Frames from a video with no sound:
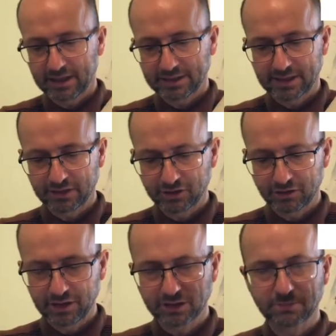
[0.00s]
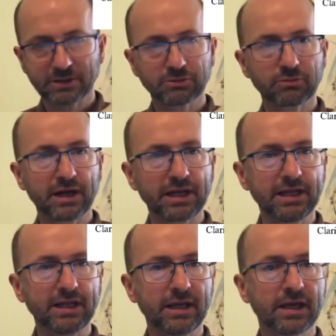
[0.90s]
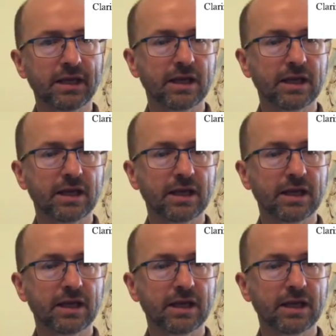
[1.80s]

let's get your instruments ready.